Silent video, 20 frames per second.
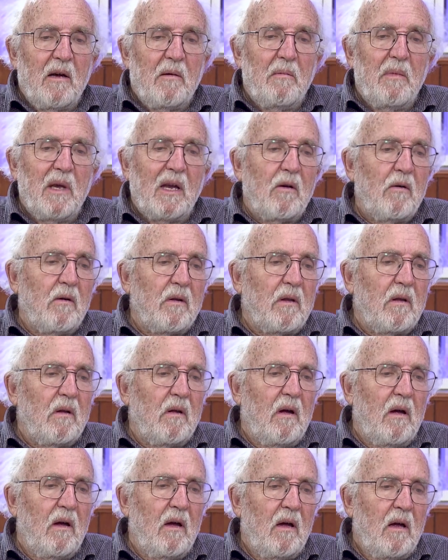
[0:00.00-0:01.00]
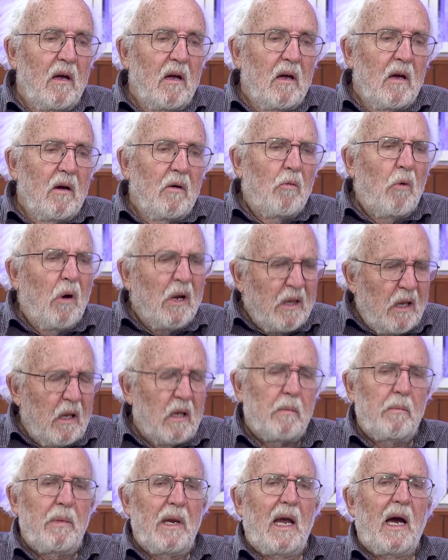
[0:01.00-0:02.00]
because what
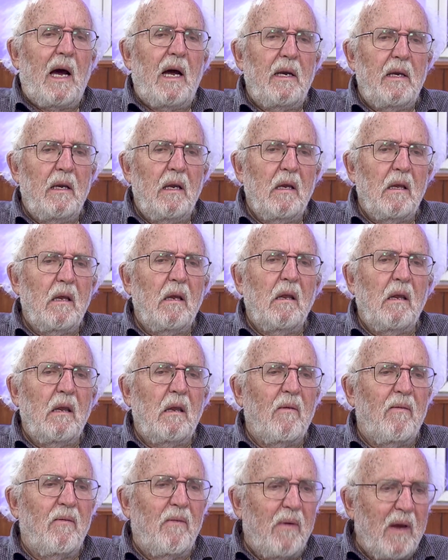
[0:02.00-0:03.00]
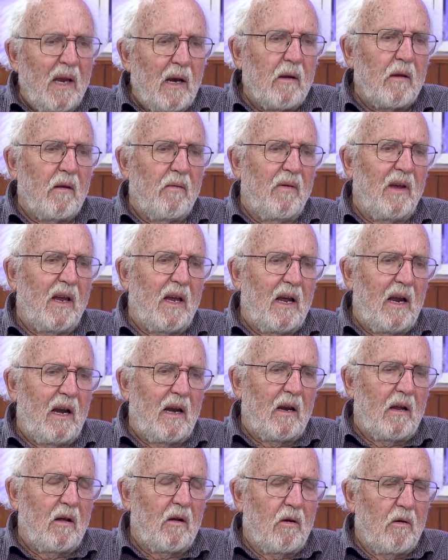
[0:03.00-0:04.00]
is behind? It's a philosophical
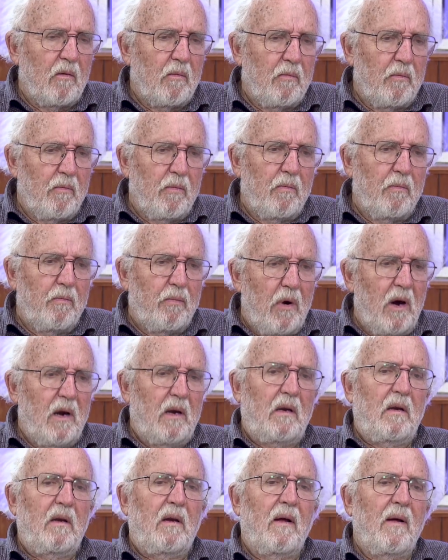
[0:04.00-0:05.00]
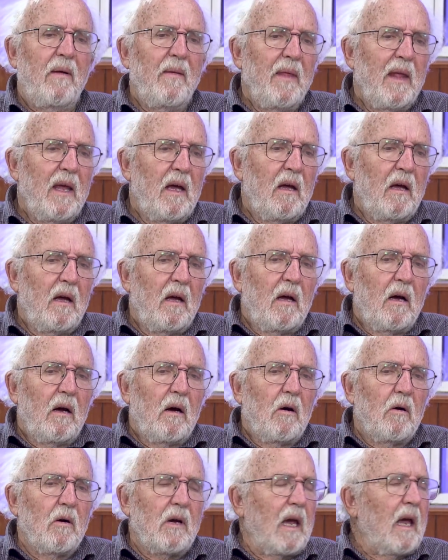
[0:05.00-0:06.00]
point.
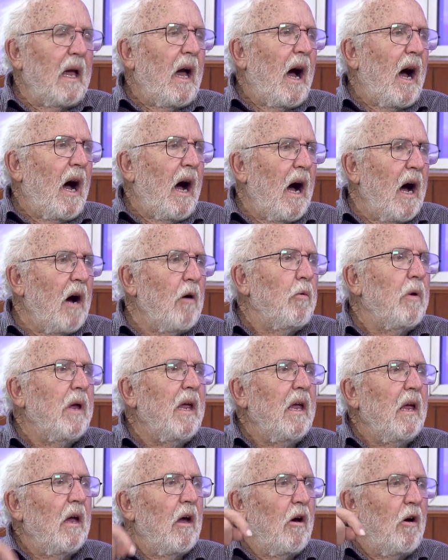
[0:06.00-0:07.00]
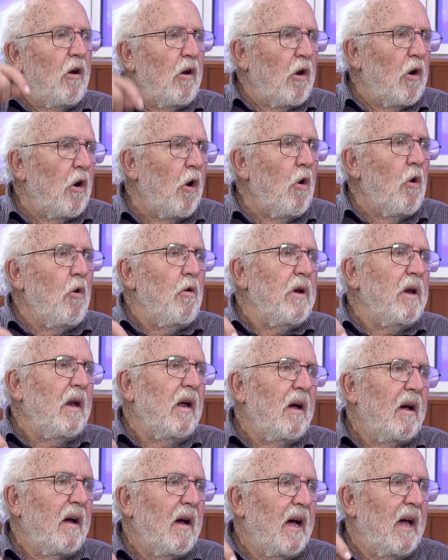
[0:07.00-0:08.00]
Okay, are we alone
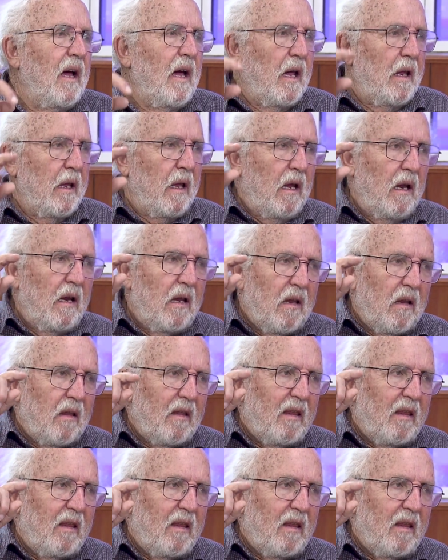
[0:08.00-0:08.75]
in